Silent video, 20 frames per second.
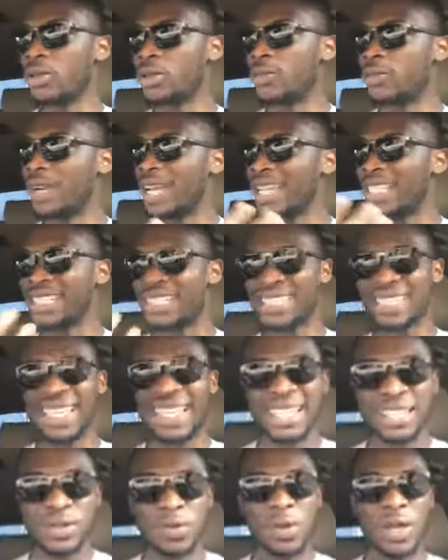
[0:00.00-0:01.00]
of like
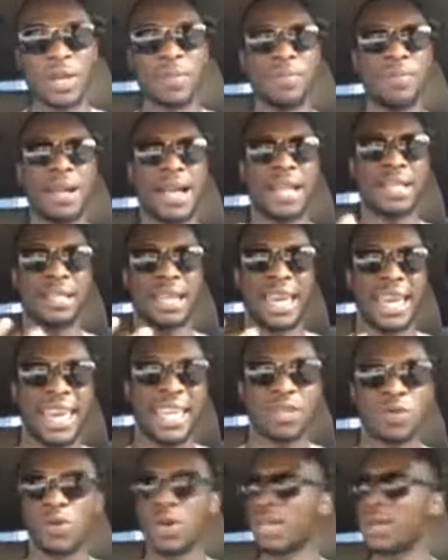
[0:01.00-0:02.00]
6-week plan,
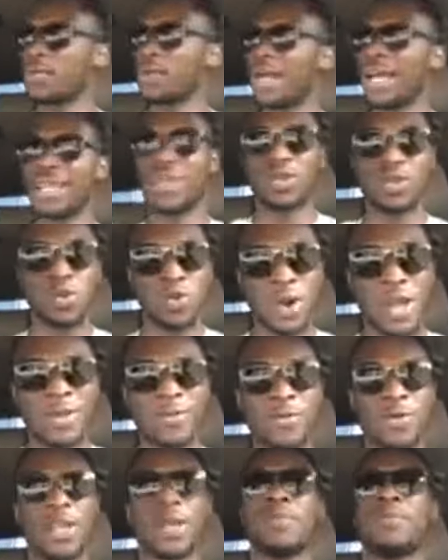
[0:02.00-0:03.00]
8-week plan,
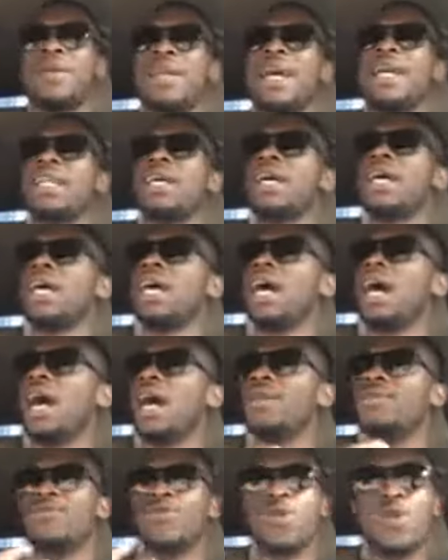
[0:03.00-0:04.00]
12-week plan,
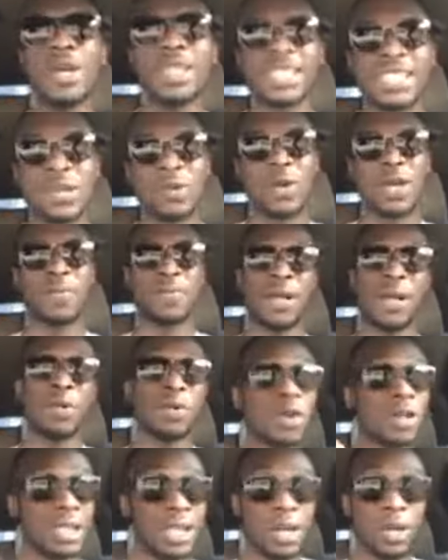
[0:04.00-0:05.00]
20-week plan, we
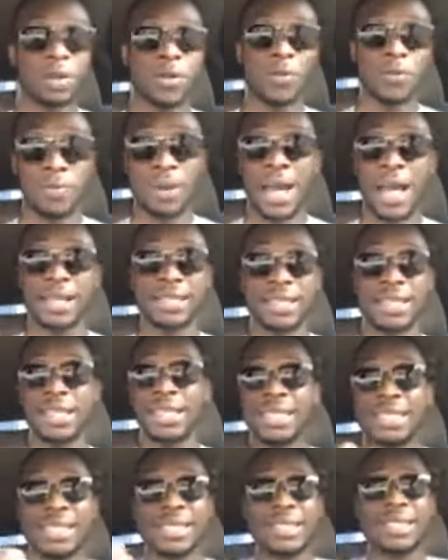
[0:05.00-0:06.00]
got a lot of plans, and
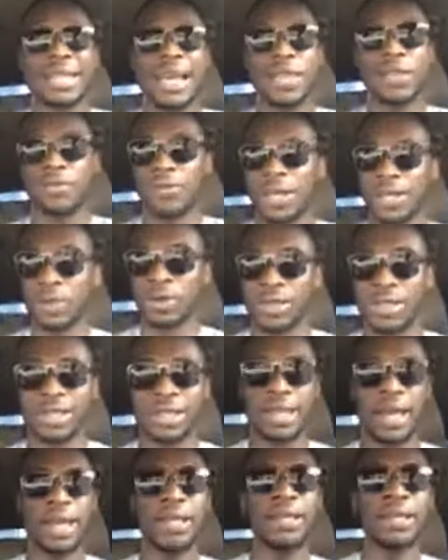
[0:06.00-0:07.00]
this is kind of like the
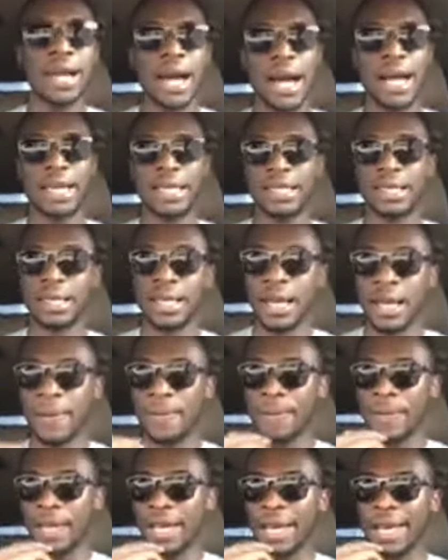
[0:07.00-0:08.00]
standard in
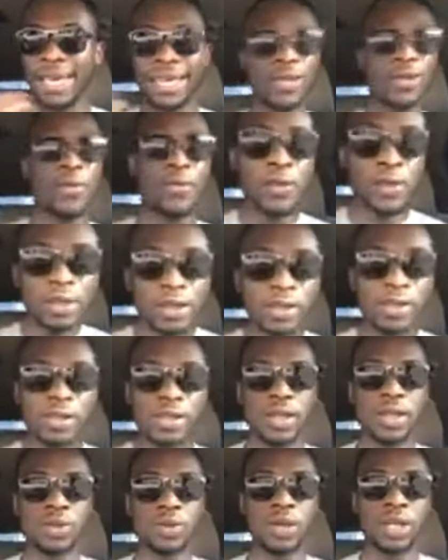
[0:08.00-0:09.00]
the fitness
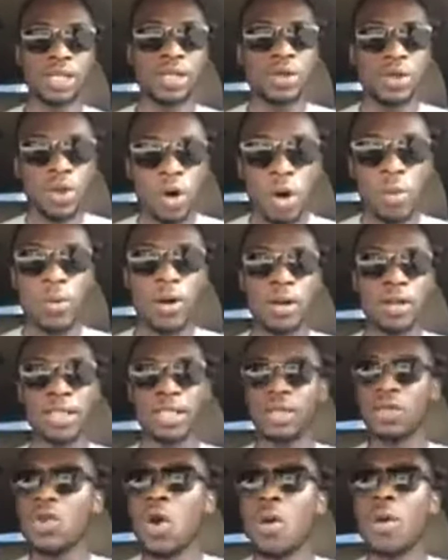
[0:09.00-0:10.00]
industry. It's normal.
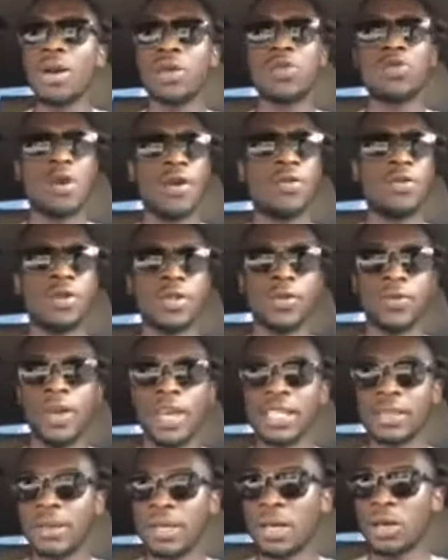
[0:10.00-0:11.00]
It's normal to have those
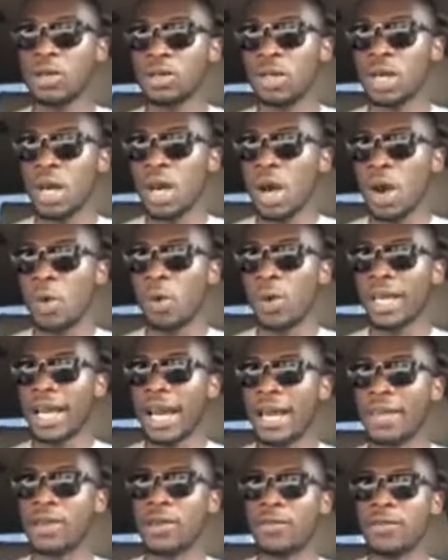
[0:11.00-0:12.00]
things because we
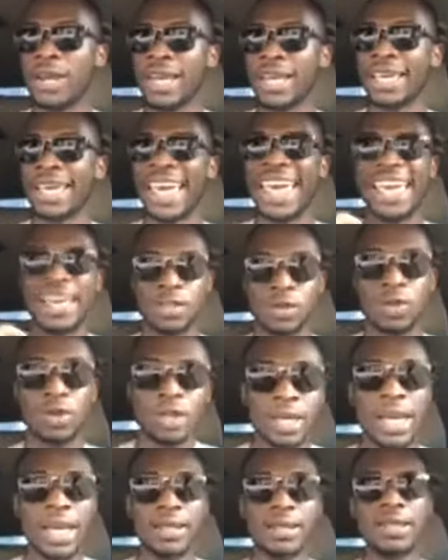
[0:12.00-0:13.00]
kind of like
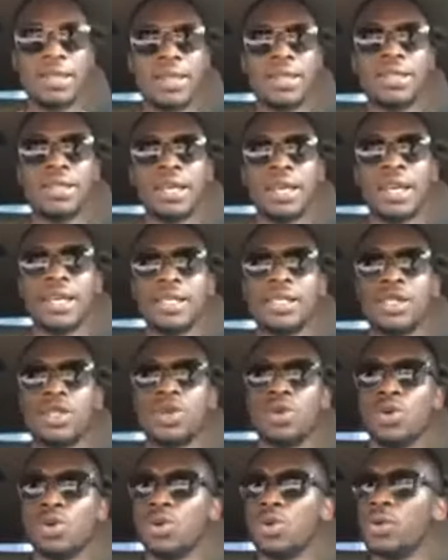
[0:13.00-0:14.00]
educated
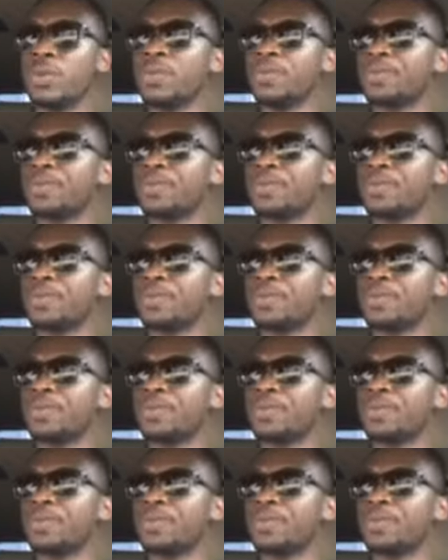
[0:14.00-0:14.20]
to